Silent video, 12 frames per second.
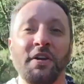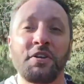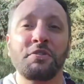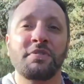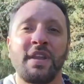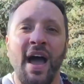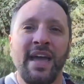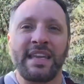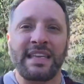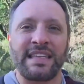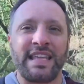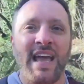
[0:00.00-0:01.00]

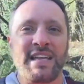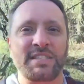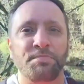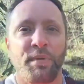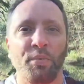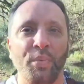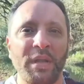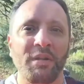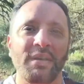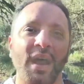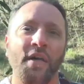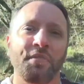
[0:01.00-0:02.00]
united, yes, but we are
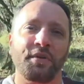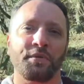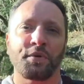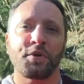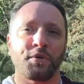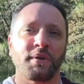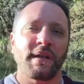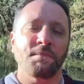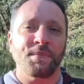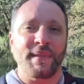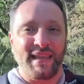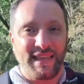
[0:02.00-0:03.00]
not the root.
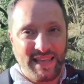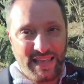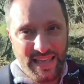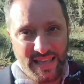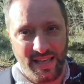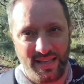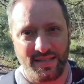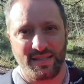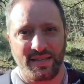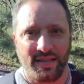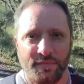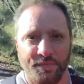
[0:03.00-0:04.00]
He is.
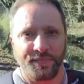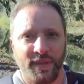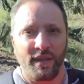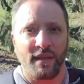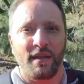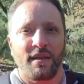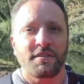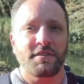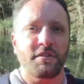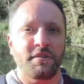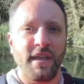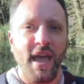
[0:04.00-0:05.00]
So,
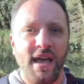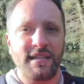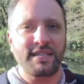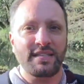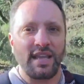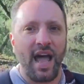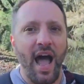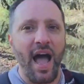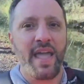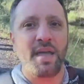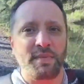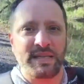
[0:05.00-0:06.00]
yes, I
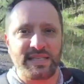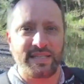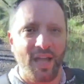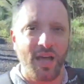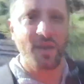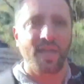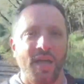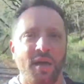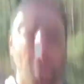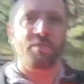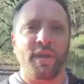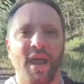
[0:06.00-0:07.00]
am a son, but